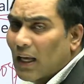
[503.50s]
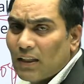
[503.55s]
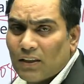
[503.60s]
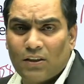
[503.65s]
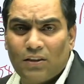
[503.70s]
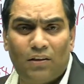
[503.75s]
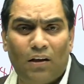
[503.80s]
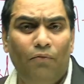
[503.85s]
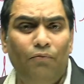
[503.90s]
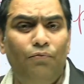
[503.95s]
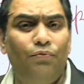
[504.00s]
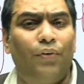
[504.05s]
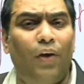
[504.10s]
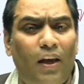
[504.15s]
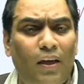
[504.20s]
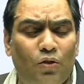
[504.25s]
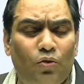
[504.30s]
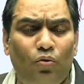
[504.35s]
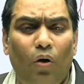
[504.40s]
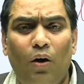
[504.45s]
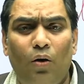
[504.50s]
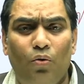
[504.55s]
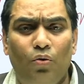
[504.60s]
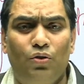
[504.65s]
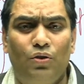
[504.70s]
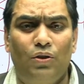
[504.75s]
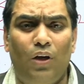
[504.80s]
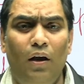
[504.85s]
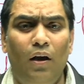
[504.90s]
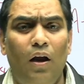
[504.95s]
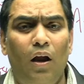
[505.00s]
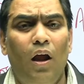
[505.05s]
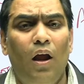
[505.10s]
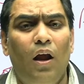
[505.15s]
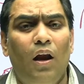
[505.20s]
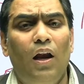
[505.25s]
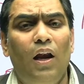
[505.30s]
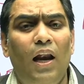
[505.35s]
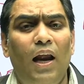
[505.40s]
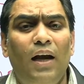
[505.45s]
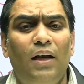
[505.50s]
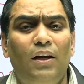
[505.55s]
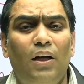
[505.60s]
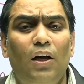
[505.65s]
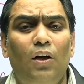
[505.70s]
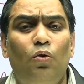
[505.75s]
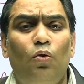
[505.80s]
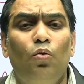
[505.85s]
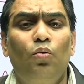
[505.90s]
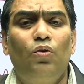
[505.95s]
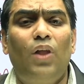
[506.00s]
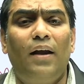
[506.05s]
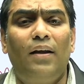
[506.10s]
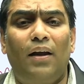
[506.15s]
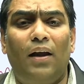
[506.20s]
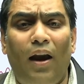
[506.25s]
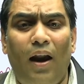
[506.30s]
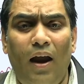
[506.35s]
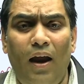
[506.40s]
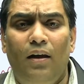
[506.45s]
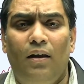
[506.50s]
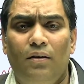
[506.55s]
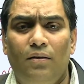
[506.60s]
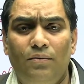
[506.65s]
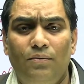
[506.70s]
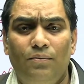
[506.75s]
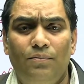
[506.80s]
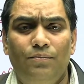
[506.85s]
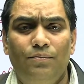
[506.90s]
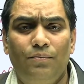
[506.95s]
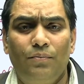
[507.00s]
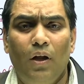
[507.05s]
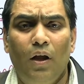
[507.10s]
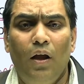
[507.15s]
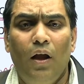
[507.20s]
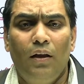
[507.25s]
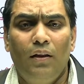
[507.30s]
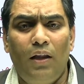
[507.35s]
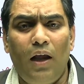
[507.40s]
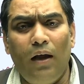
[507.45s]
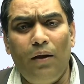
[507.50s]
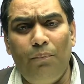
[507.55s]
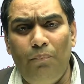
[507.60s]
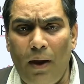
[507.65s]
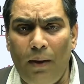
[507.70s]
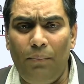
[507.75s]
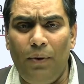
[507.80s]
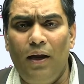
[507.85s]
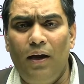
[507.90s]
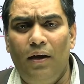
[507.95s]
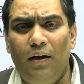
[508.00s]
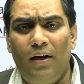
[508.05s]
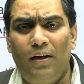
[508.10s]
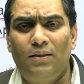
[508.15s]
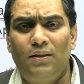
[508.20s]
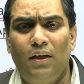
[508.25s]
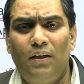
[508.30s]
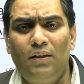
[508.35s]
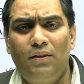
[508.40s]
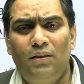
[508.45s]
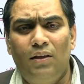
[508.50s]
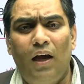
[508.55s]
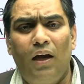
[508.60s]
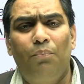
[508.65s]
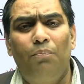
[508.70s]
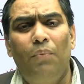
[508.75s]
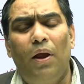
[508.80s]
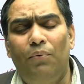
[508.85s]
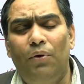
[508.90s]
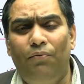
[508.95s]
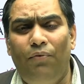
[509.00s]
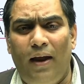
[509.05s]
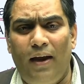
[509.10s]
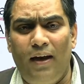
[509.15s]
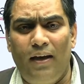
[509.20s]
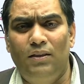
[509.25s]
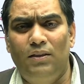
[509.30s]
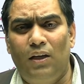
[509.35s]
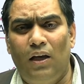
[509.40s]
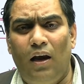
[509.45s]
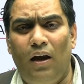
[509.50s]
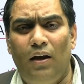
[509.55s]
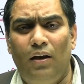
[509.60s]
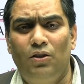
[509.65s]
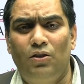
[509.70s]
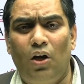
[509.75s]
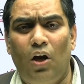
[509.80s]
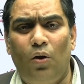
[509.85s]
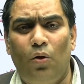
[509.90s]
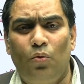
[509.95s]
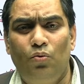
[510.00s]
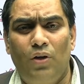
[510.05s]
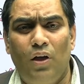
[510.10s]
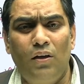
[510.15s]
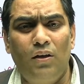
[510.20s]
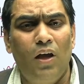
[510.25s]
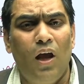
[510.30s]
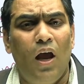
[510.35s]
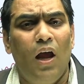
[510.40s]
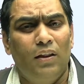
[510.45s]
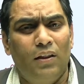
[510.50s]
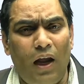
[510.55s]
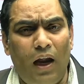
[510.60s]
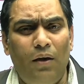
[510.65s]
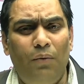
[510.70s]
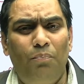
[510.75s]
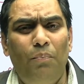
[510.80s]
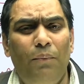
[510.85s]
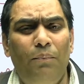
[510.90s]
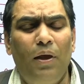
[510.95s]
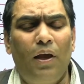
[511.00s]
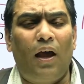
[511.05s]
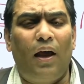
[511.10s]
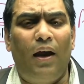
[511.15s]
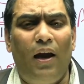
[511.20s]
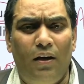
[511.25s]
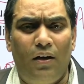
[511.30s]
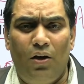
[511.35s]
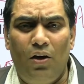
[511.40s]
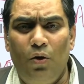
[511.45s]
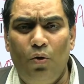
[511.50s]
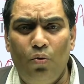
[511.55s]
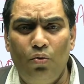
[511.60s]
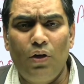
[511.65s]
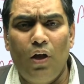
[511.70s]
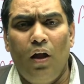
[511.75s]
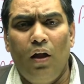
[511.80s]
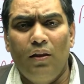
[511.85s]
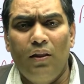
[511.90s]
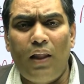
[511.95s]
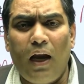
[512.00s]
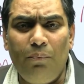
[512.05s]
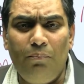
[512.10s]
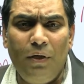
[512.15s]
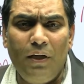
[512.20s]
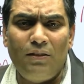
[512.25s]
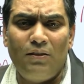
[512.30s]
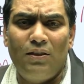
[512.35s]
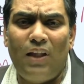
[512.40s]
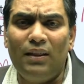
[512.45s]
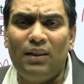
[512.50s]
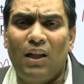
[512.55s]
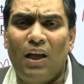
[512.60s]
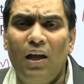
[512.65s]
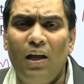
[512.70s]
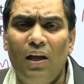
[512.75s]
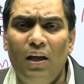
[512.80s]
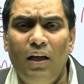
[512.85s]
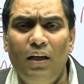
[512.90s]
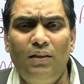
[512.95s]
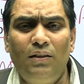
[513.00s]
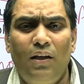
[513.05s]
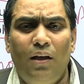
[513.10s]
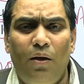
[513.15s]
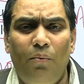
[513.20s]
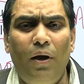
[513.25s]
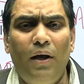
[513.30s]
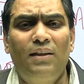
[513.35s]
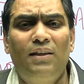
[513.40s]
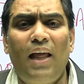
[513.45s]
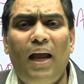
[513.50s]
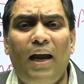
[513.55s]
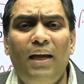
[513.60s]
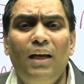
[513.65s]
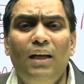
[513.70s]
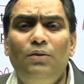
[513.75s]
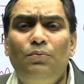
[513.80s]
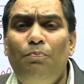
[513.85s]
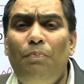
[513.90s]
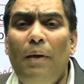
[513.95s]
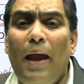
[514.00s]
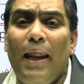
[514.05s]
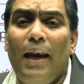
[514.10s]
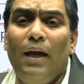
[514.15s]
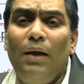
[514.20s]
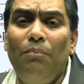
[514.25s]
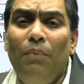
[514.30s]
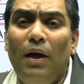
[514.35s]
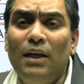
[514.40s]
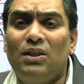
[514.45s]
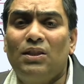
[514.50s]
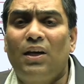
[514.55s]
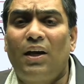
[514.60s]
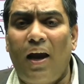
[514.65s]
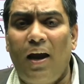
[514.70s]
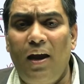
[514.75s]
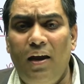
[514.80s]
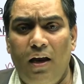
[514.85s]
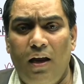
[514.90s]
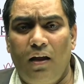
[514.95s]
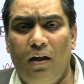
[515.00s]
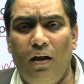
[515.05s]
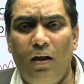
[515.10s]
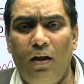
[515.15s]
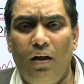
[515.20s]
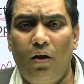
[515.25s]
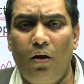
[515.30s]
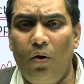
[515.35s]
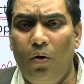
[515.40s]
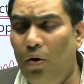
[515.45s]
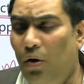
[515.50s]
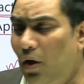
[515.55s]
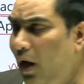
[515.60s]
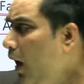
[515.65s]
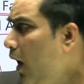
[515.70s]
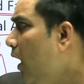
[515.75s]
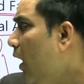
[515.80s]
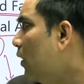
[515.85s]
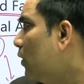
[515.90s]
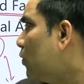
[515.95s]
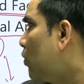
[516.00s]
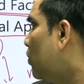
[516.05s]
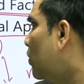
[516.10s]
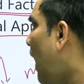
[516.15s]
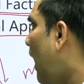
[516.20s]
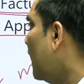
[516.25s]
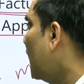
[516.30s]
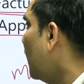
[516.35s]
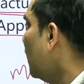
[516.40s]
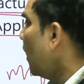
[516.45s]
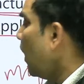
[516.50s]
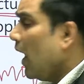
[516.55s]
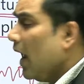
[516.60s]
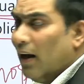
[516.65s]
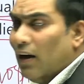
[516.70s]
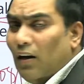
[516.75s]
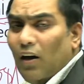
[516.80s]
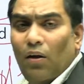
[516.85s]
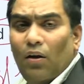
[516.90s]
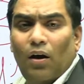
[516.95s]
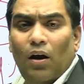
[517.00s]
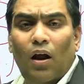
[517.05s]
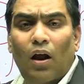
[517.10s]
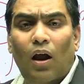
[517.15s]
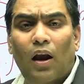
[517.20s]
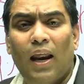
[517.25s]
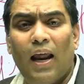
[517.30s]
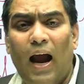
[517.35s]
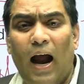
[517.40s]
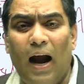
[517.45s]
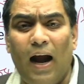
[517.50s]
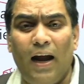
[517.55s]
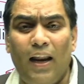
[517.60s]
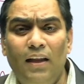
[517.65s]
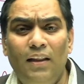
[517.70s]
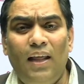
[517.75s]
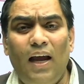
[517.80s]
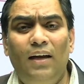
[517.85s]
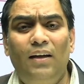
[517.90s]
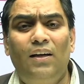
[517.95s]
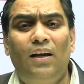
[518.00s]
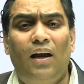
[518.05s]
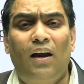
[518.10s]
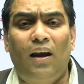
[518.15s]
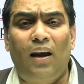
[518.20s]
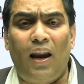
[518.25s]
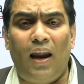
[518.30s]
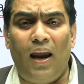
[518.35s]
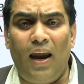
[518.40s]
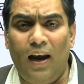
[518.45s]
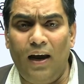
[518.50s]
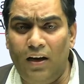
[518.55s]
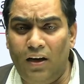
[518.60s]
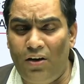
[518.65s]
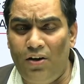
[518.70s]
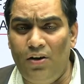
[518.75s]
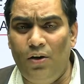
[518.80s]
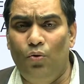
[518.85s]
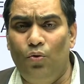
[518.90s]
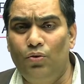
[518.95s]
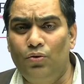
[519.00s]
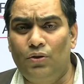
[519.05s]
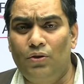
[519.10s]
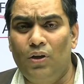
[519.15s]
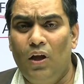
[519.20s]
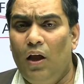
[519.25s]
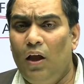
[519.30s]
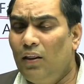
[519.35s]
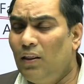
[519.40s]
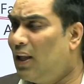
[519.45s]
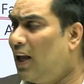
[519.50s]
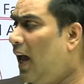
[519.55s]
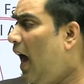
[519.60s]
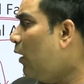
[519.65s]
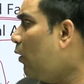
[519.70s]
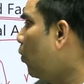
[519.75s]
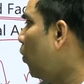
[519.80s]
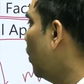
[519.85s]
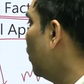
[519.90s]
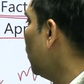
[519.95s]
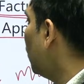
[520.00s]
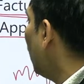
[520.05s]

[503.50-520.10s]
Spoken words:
some factual question related to the trend. That may be indices, that may be financial institutions, that may be current news. That means the thing is, but that is very much trending. Okay, so that, and regarding that trend news, they are going to